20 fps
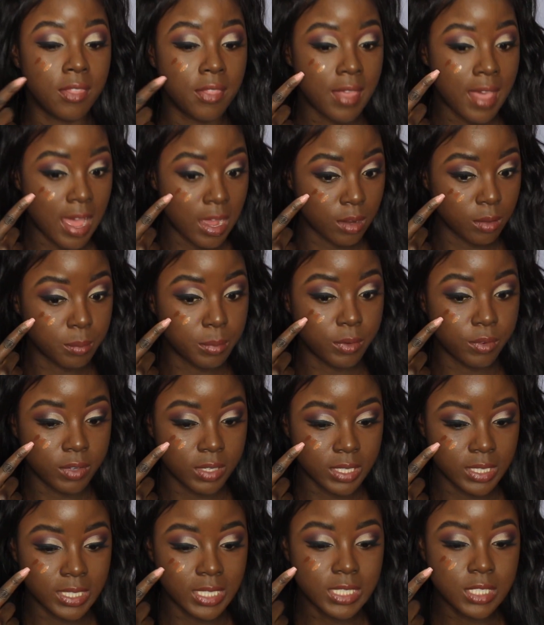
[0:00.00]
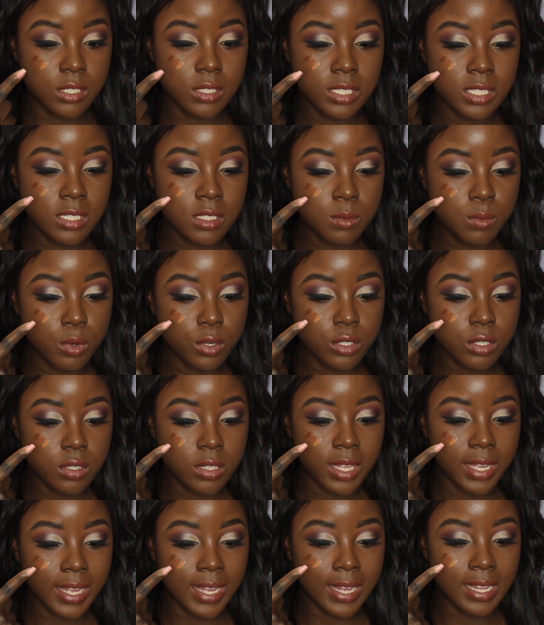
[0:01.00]
That'll be really nice. So this is more so
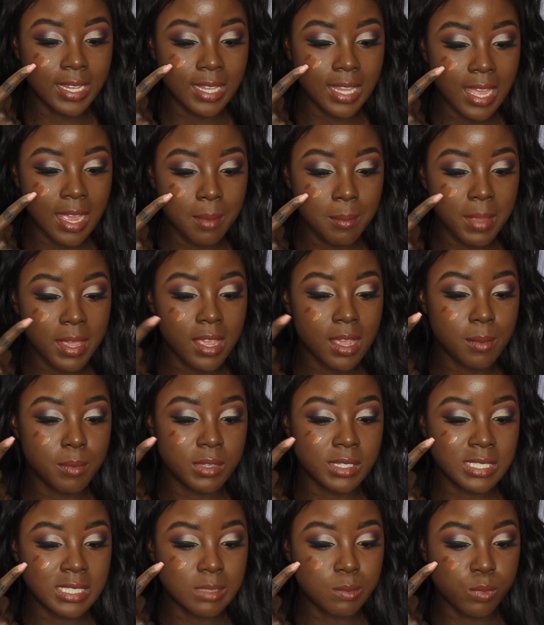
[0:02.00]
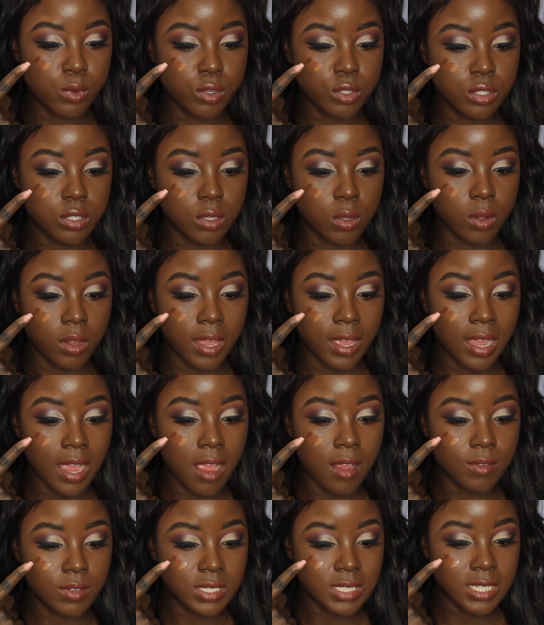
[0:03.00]
like a glam makeup, this is more so like
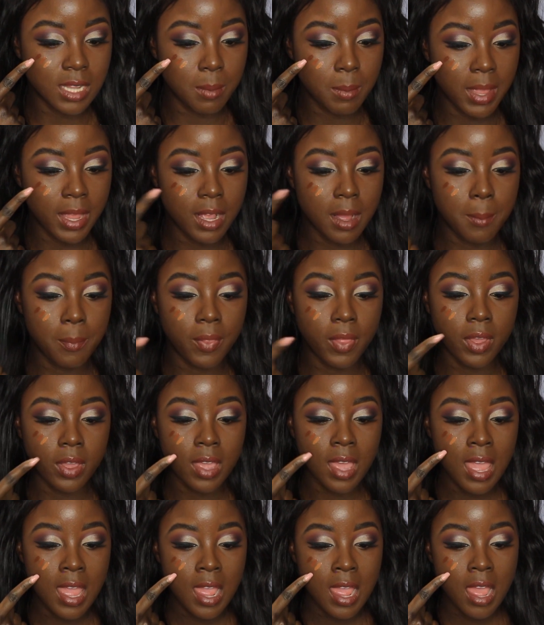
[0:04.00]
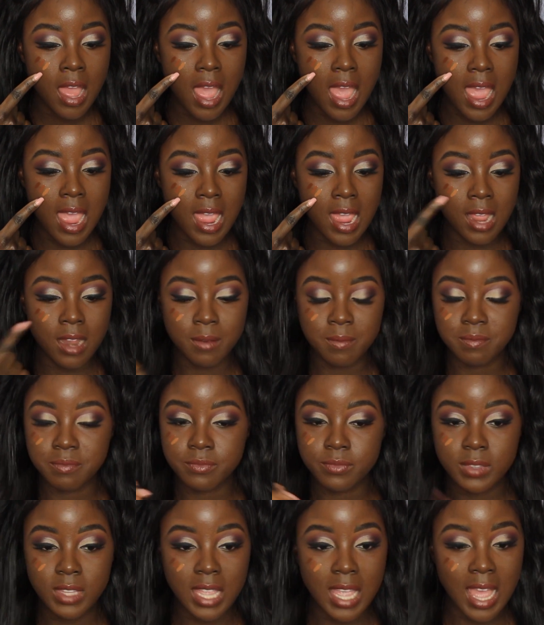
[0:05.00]
everyday makeup look, and
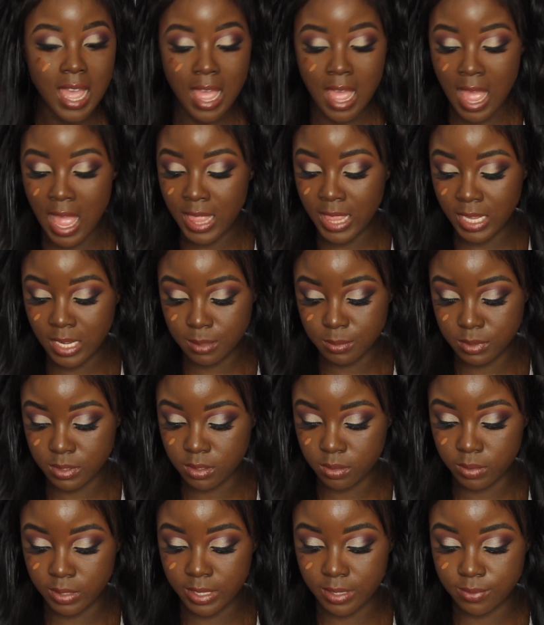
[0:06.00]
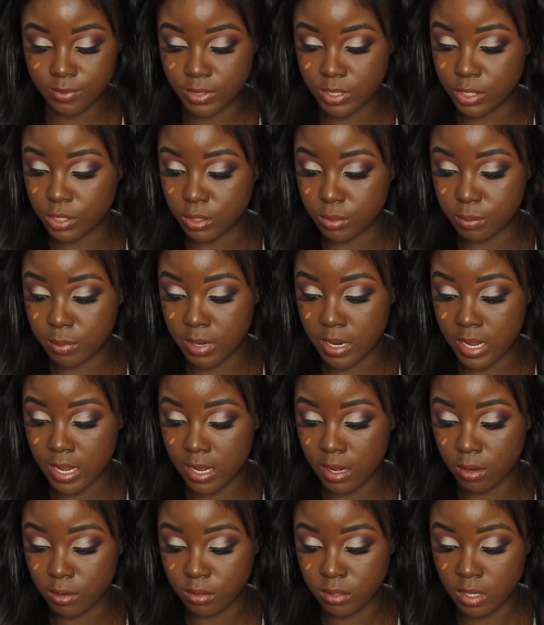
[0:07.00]
I think I'm just gonna give
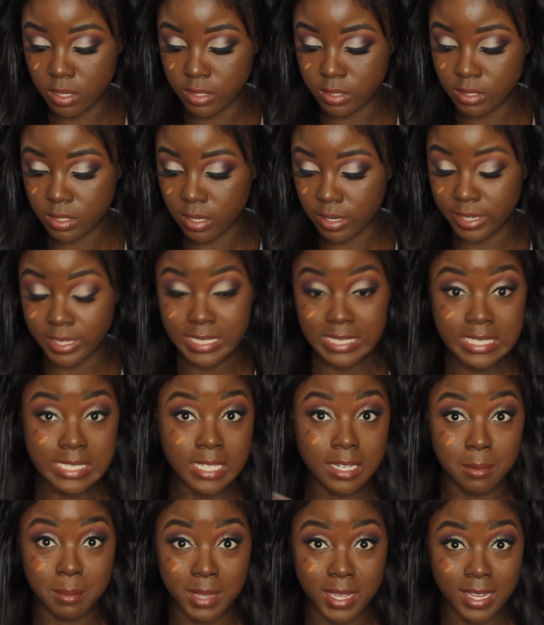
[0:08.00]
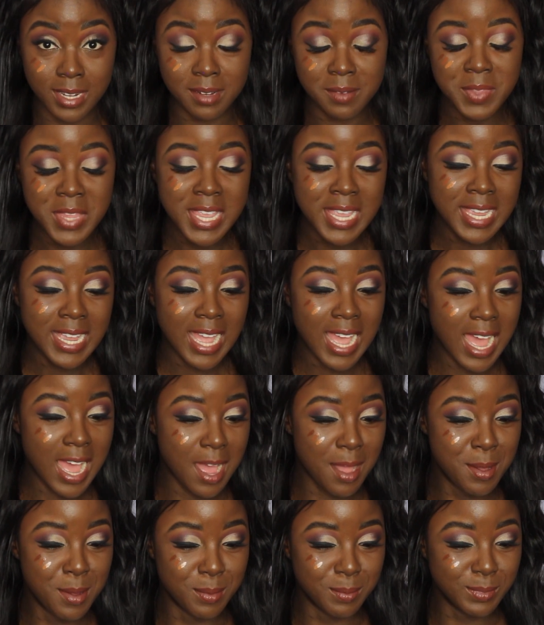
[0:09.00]
gingerbread, or no, sorry, cinnamon
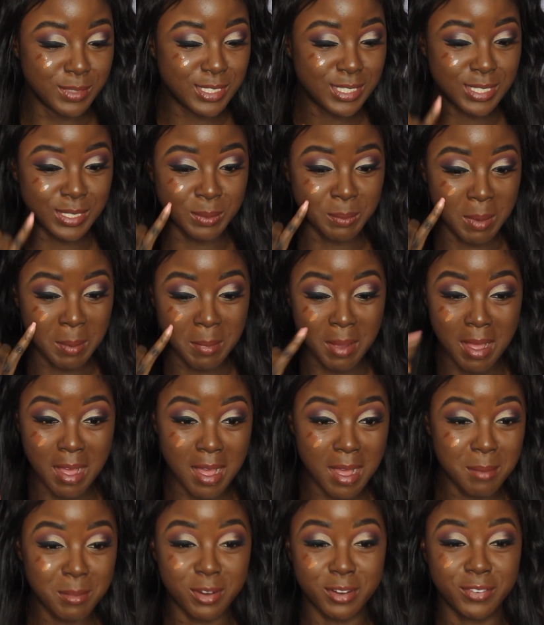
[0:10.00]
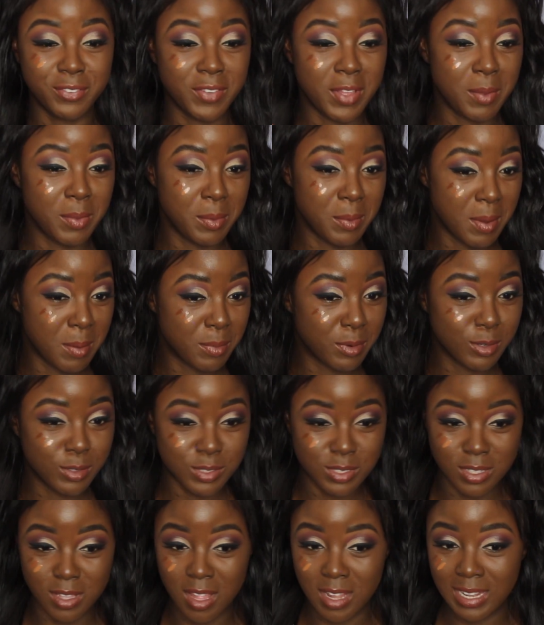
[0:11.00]
to my mom or family member
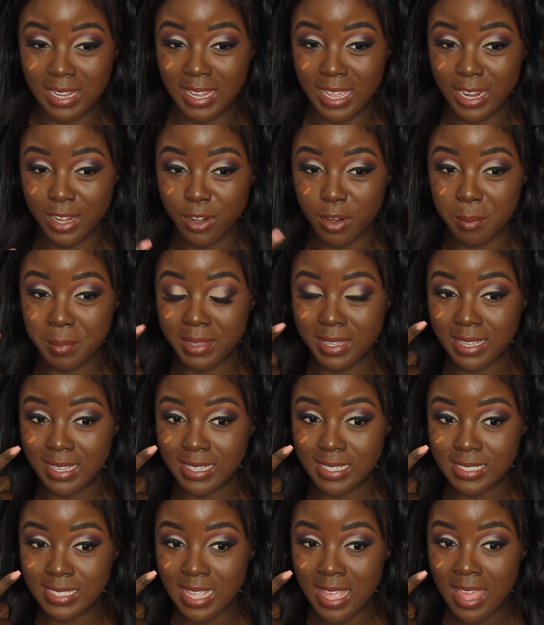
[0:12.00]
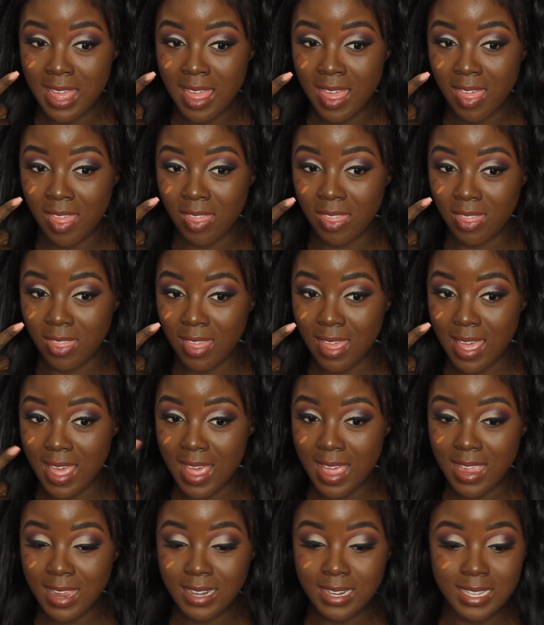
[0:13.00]
who's a lot lighter, because
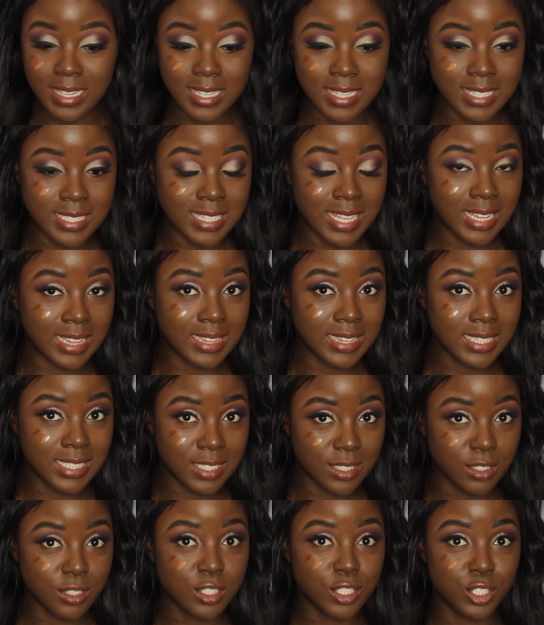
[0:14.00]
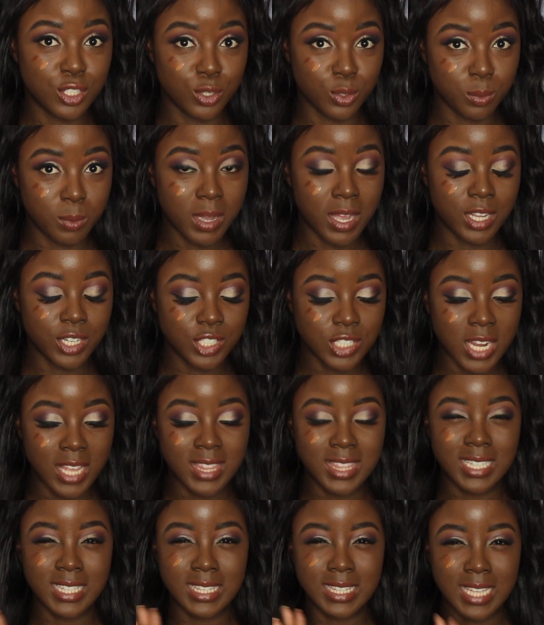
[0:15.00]
that is a little too much.
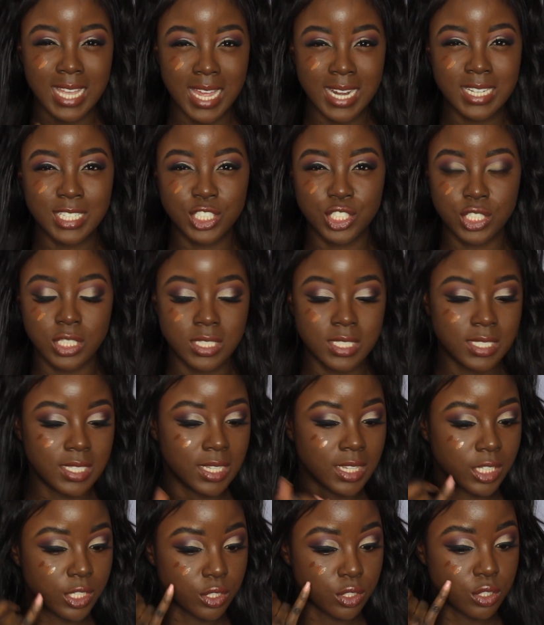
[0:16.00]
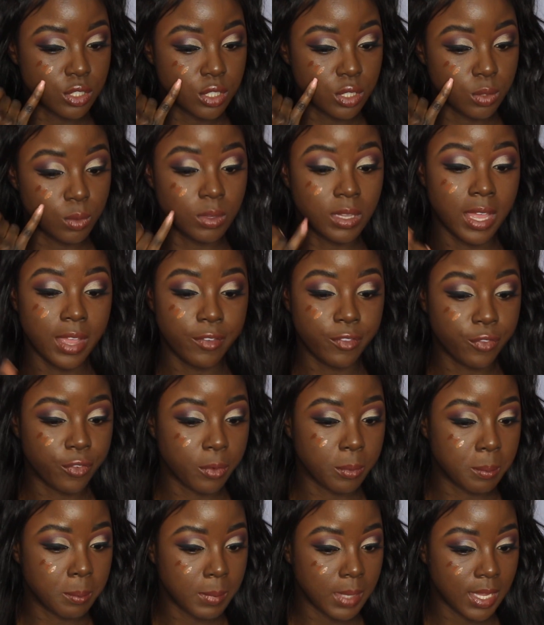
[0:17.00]
I think that is just a little too light
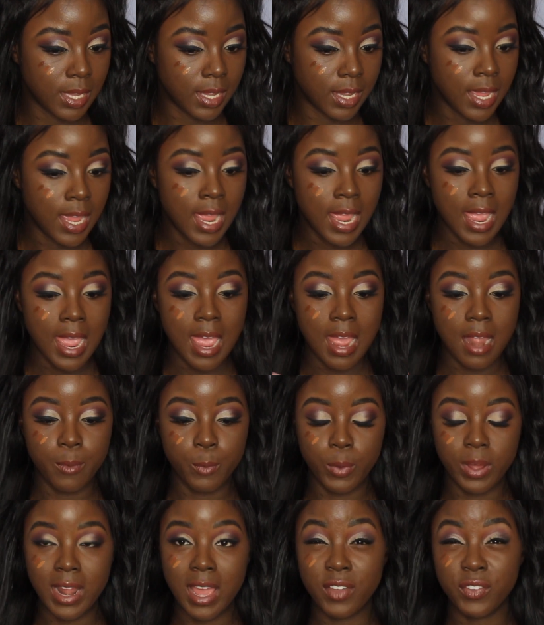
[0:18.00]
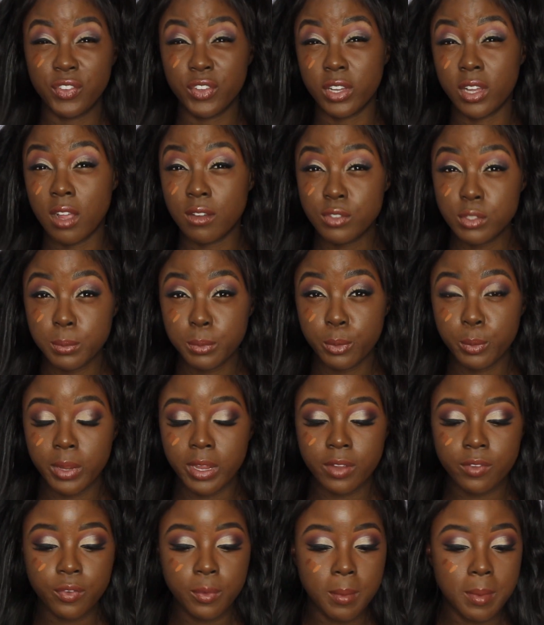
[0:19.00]
for me and what I feel comfortable
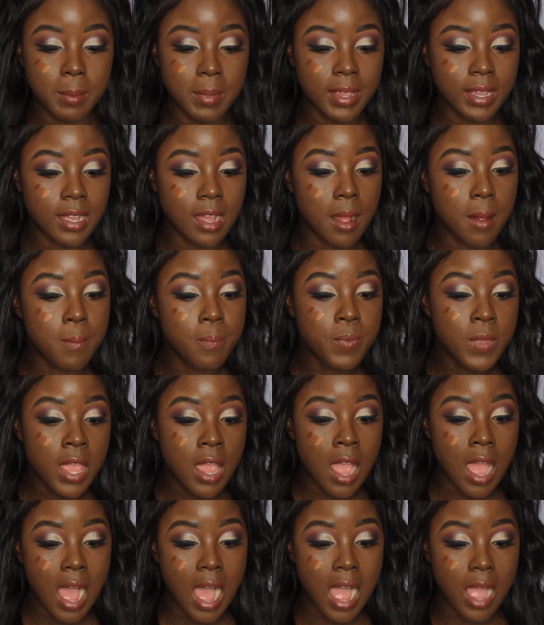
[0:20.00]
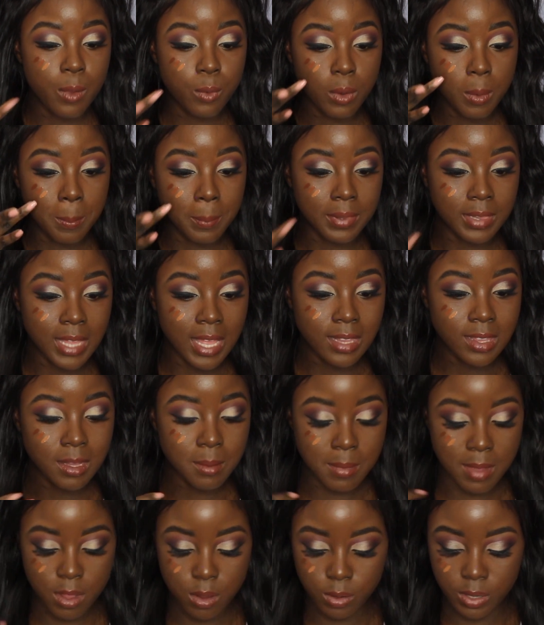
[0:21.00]
wearing for my makeup. I will blend
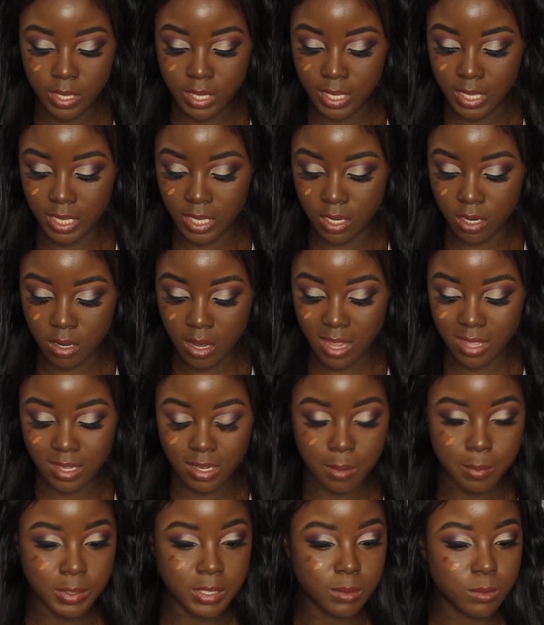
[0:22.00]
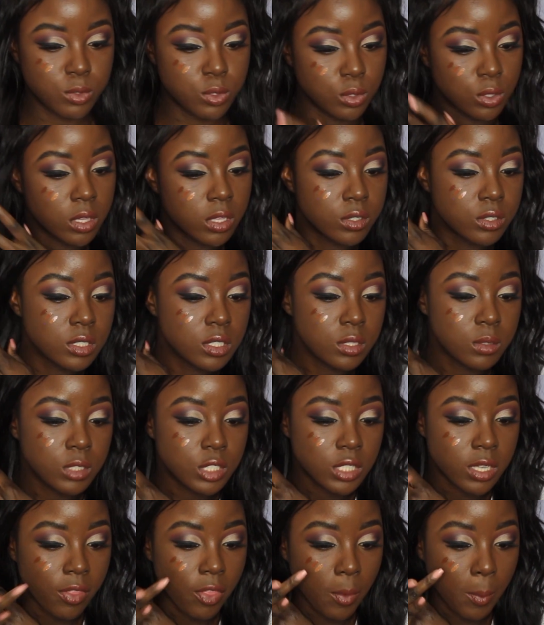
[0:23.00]
them out here. I think I put them too close to
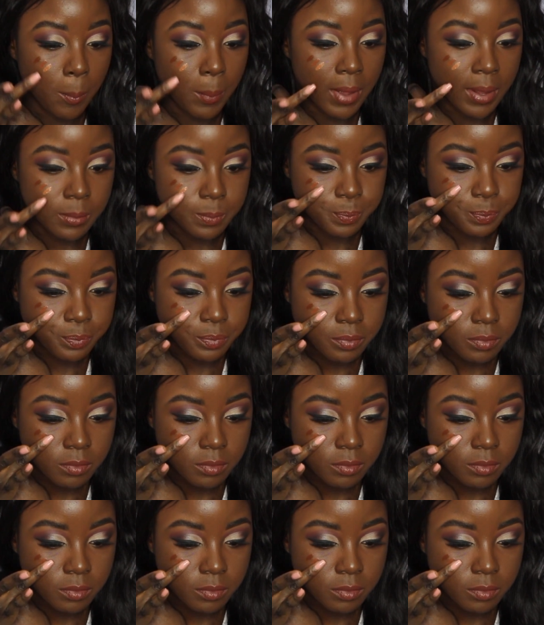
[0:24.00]
each other, but